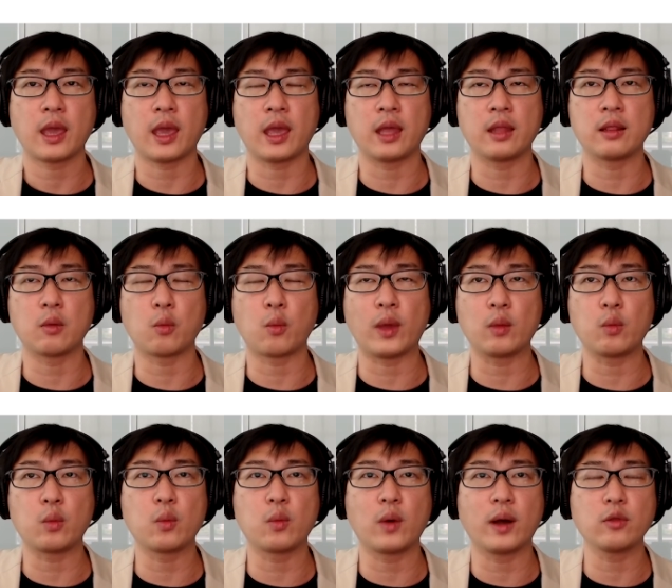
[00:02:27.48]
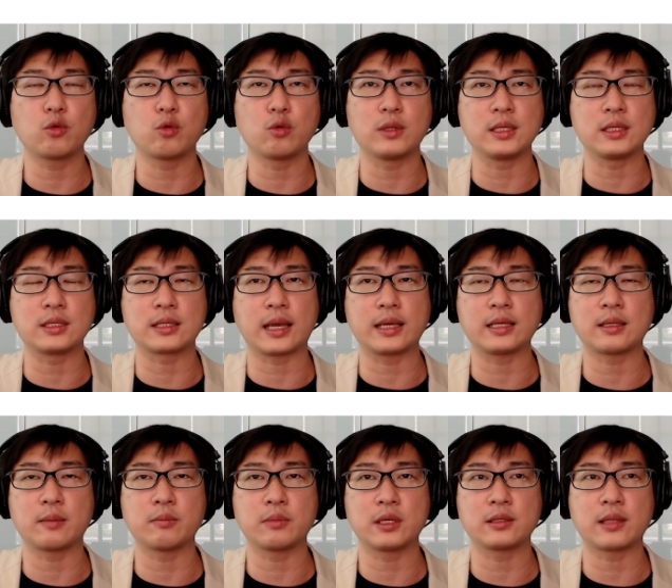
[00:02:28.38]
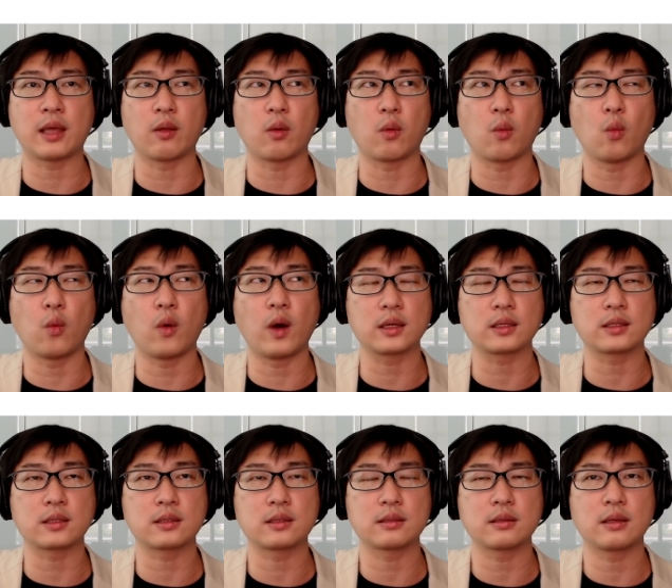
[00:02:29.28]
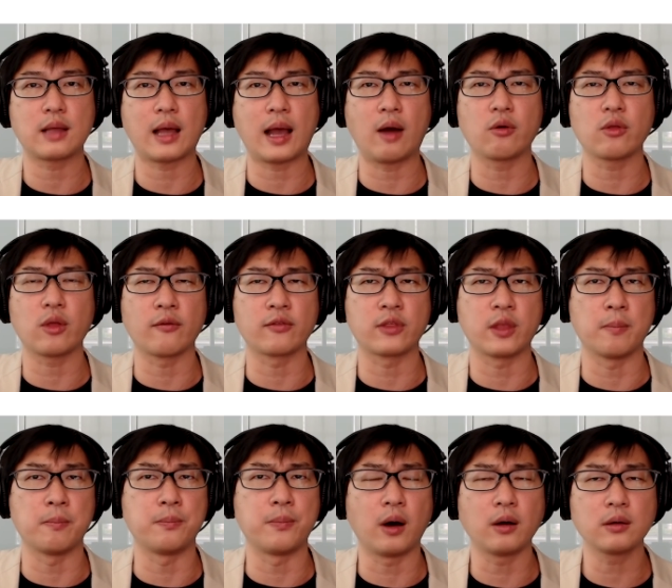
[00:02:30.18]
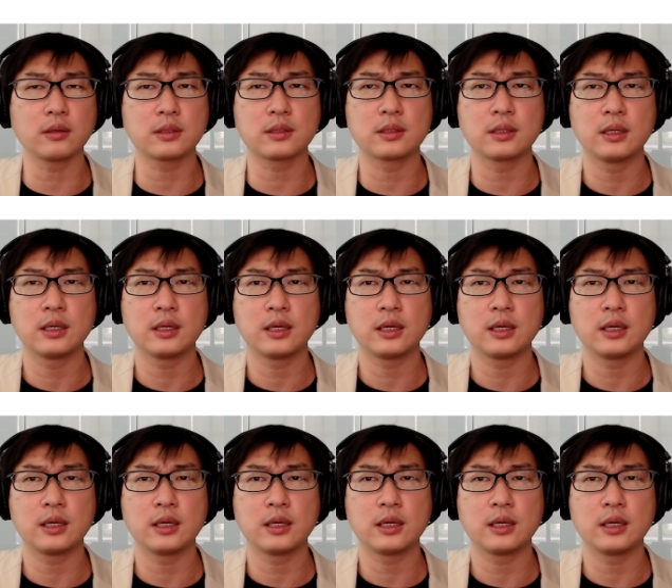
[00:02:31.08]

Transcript: And when we want to design something that works out of the box,